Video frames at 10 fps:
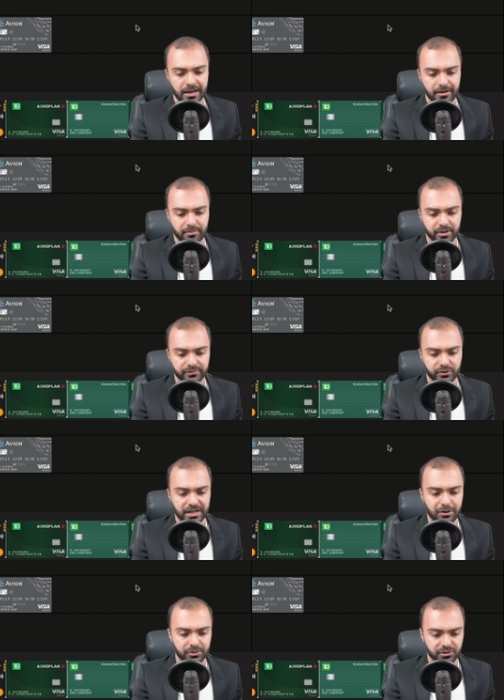But for
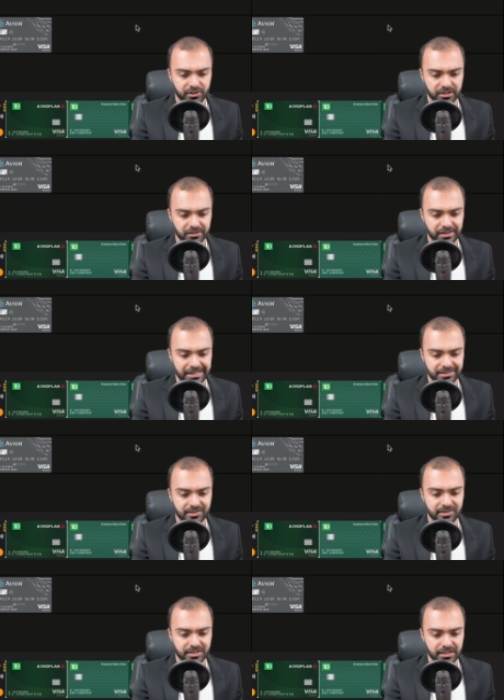now, we're just going to leave it at
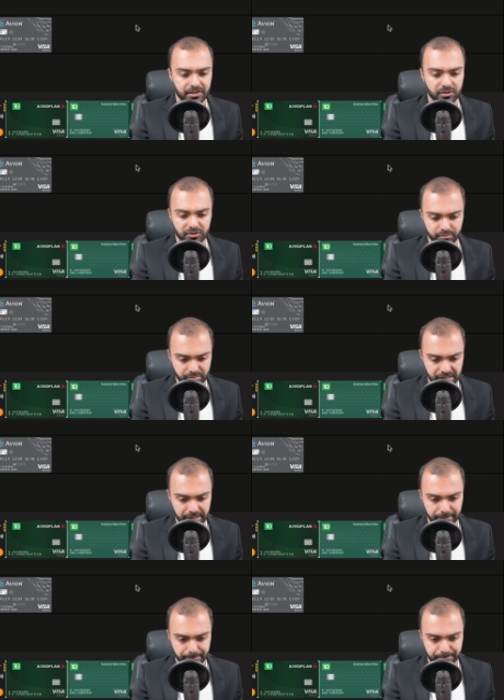C to
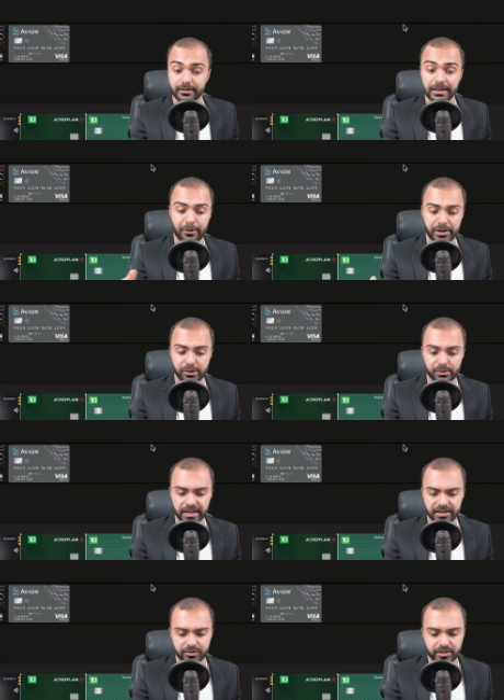B. Now here we
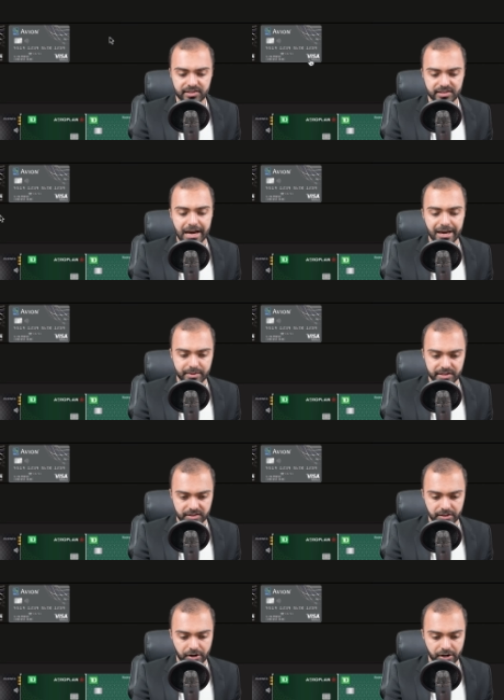get into the
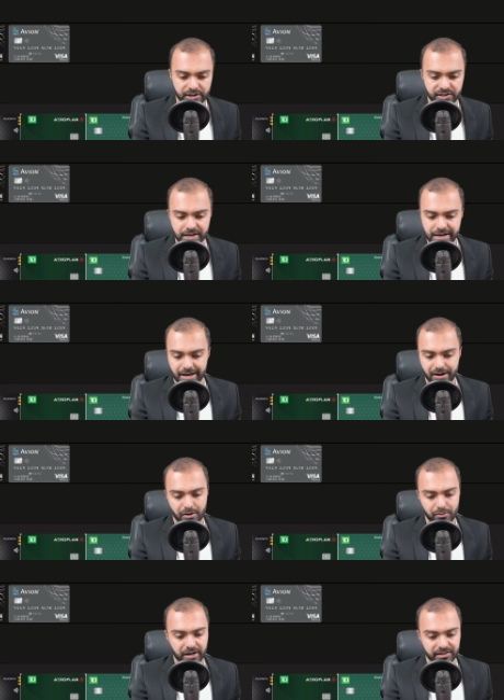CIBC cards.
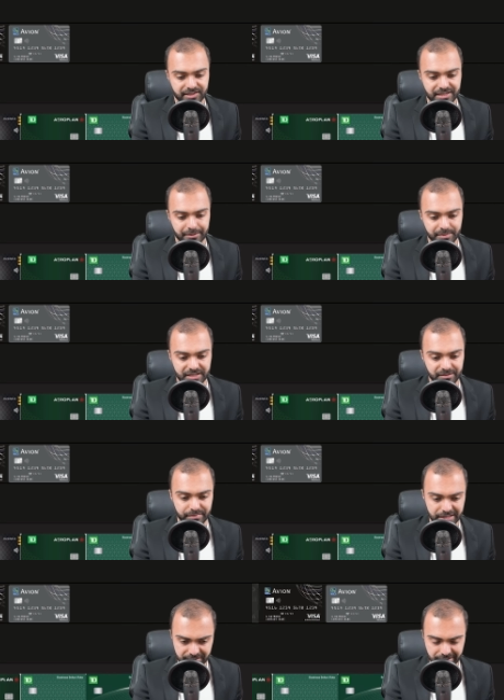We got the CIBC
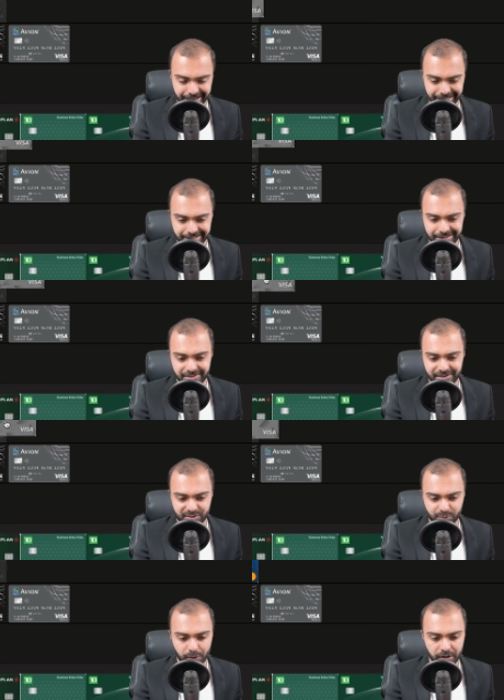Biz line.
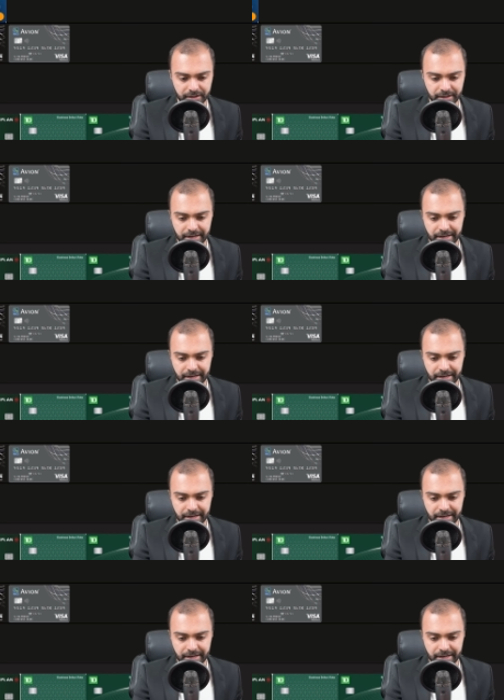This one